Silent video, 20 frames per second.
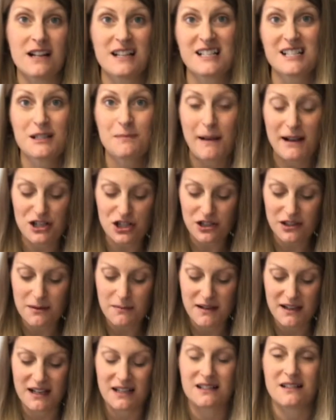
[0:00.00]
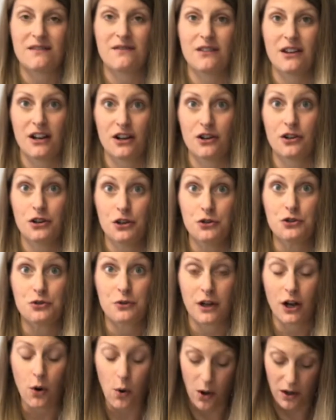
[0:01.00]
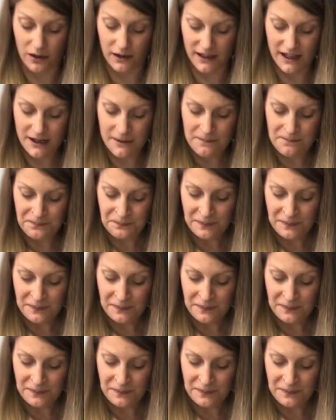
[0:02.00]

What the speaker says: especially because of their nutrient quality.